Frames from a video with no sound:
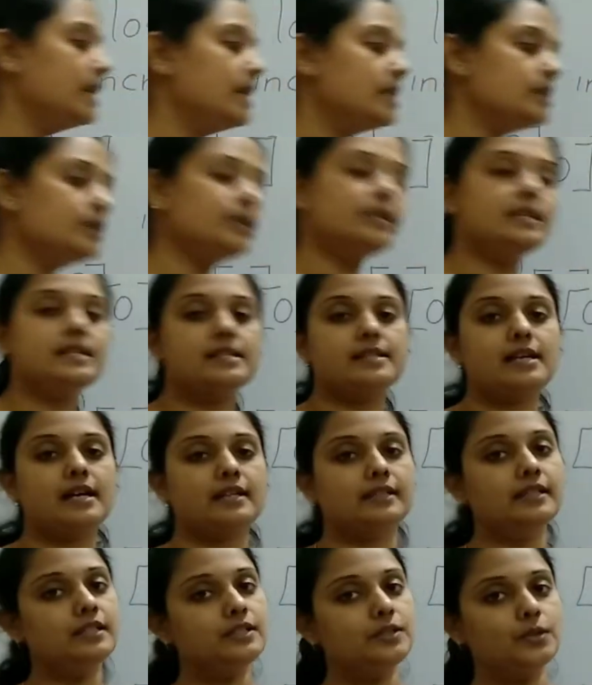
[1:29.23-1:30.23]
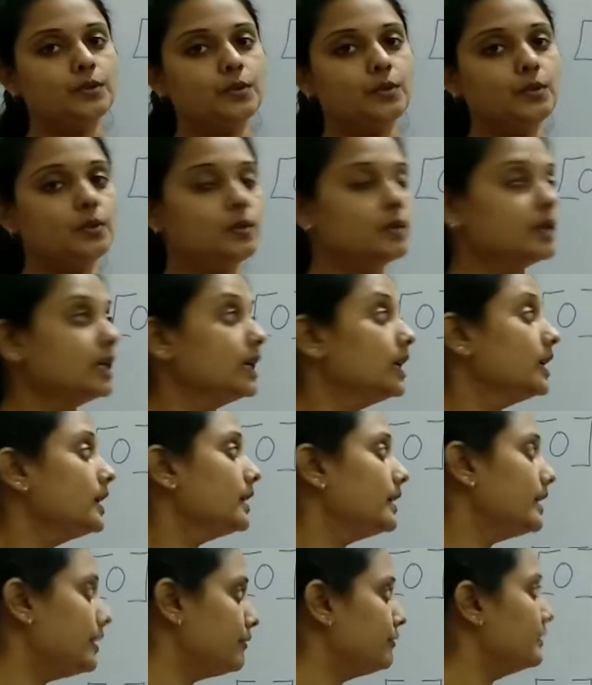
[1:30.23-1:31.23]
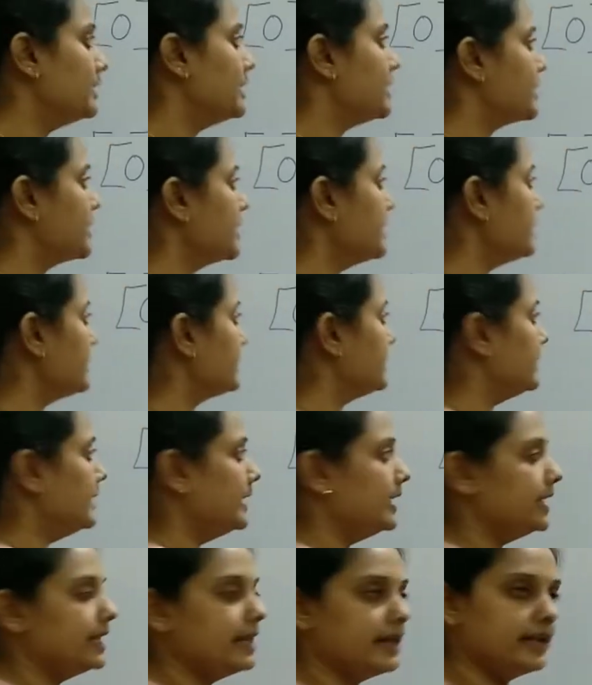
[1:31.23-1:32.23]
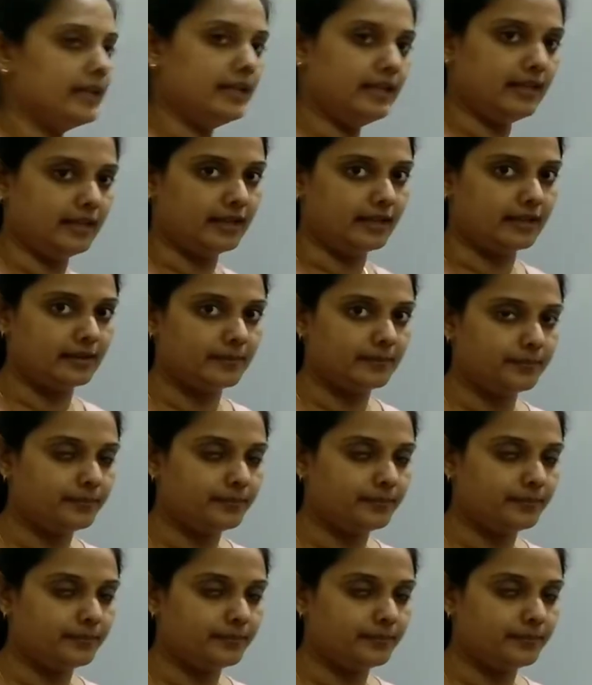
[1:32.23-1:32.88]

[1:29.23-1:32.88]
So these are the two definitions needed here.